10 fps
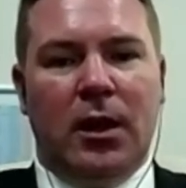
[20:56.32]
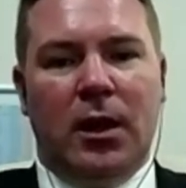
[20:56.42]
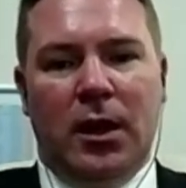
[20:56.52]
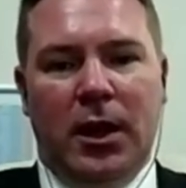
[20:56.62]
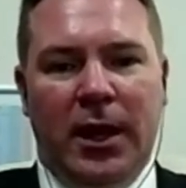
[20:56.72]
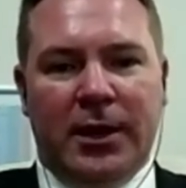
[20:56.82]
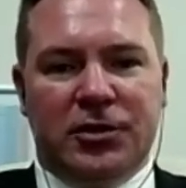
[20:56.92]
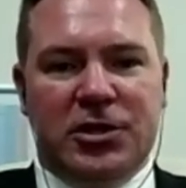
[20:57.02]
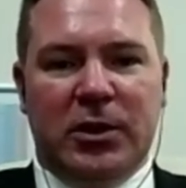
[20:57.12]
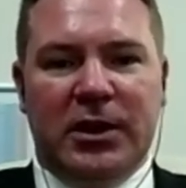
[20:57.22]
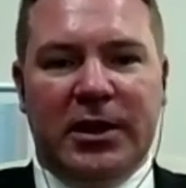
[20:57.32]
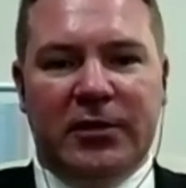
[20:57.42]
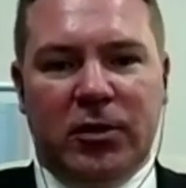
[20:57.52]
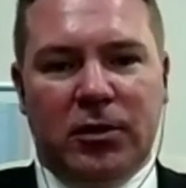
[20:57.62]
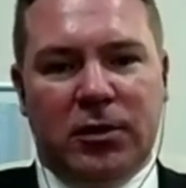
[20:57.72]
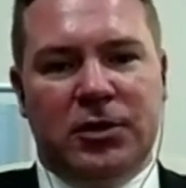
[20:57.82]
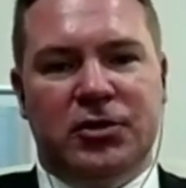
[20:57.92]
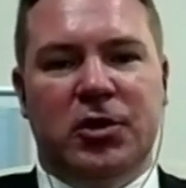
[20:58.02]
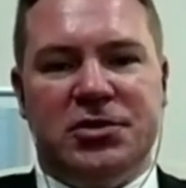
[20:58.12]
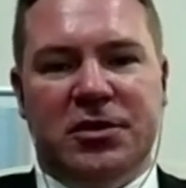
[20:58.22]
At a DEWA level, in terms
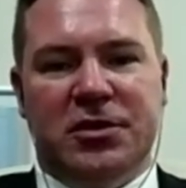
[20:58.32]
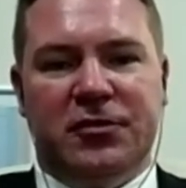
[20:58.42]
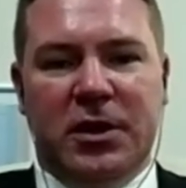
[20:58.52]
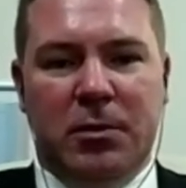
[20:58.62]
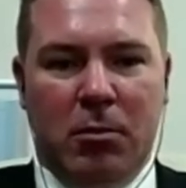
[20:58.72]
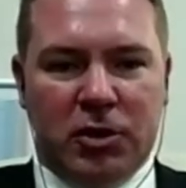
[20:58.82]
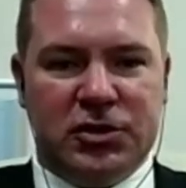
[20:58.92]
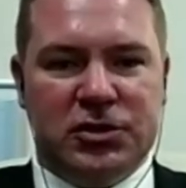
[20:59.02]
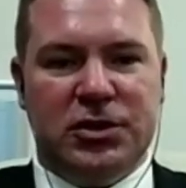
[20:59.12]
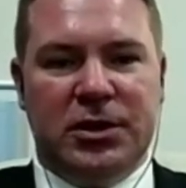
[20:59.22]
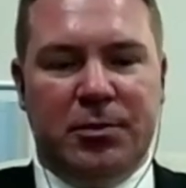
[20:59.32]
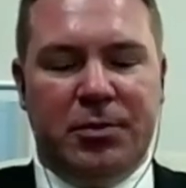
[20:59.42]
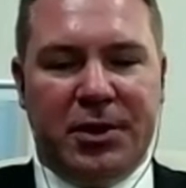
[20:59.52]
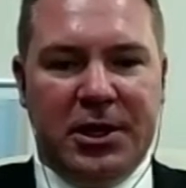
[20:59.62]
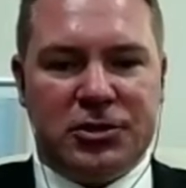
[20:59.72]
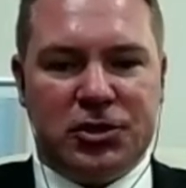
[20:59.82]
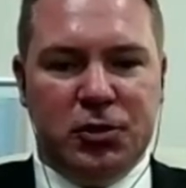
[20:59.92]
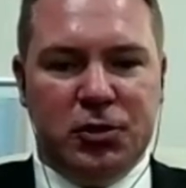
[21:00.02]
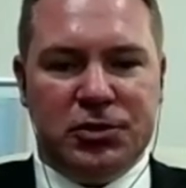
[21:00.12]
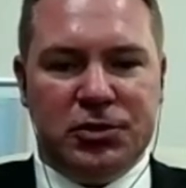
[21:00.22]
of the mosques and the prayer
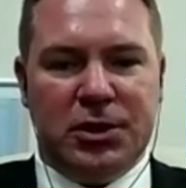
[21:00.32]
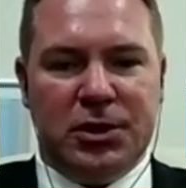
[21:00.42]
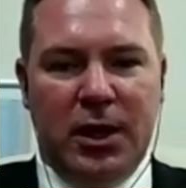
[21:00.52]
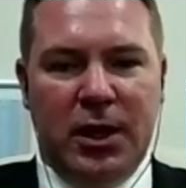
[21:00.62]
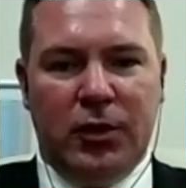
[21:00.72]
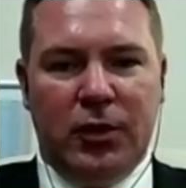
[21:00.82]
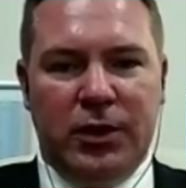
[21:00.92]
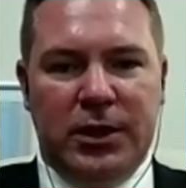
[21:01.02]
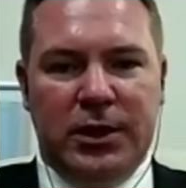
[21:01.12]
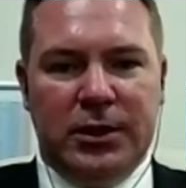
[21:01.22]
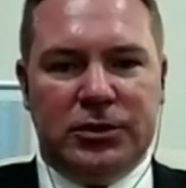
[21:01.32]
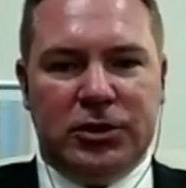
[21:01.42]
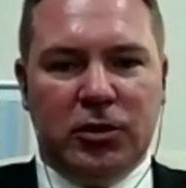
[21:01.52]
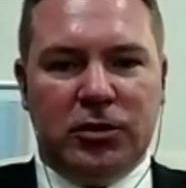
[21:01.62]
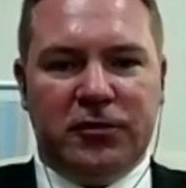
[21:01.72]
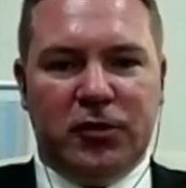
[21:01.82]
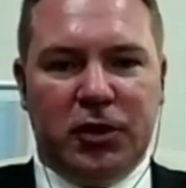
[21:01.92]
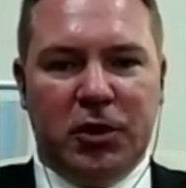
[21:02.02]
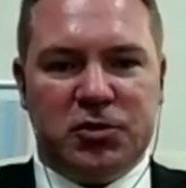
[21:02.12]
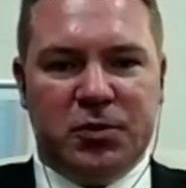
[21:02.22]
rooms, the total for those
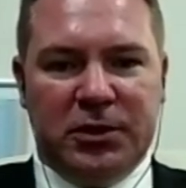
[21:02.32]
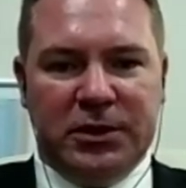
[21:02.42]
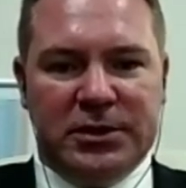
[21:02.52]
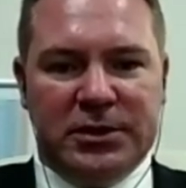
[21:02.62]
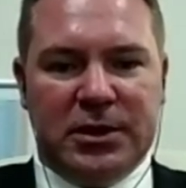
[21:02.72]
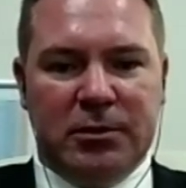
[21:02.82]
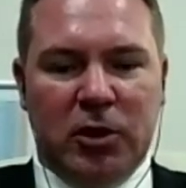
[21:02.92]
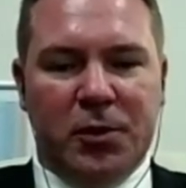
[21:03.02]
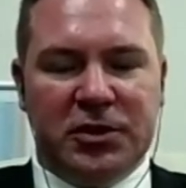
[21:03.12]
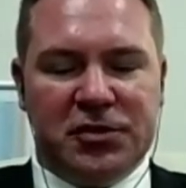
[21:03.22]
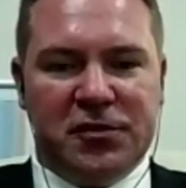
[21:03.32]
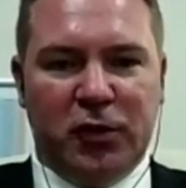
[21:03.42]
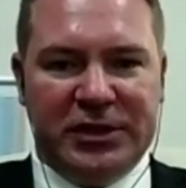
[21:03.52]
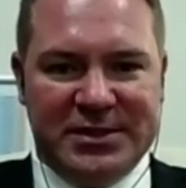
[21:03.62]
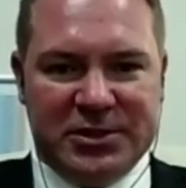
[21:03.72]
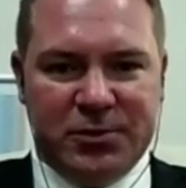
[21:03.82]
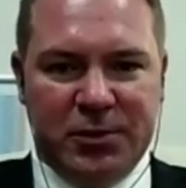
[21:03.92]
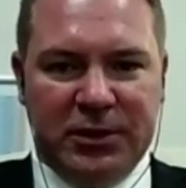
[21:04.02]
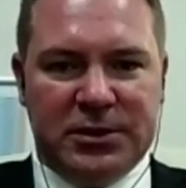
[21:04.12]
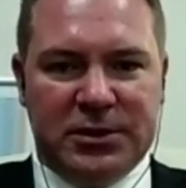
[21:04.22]
buildings at the moment is 46 buildings,